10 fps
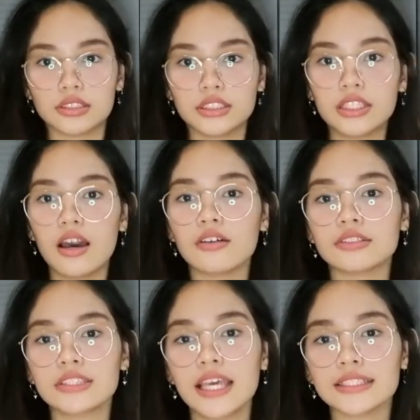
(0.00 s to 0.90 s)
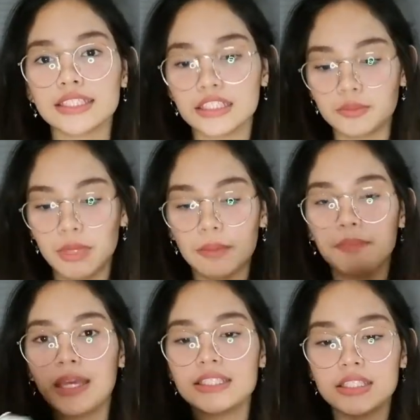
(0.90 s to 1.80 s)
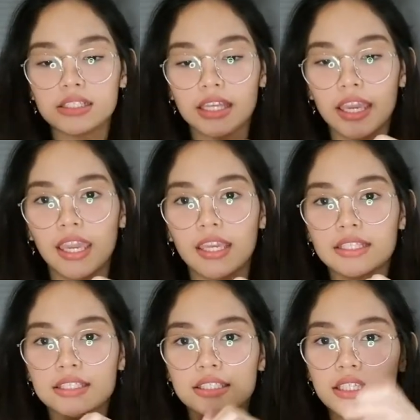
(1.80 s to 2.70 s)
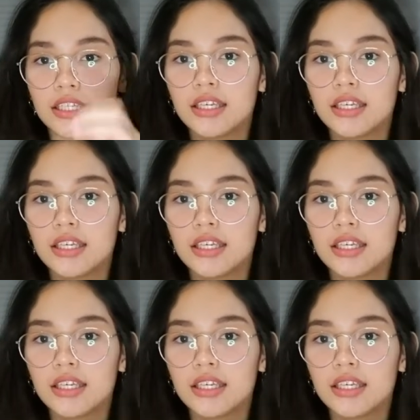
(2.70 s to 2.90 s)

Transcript: So, next is my pencil case.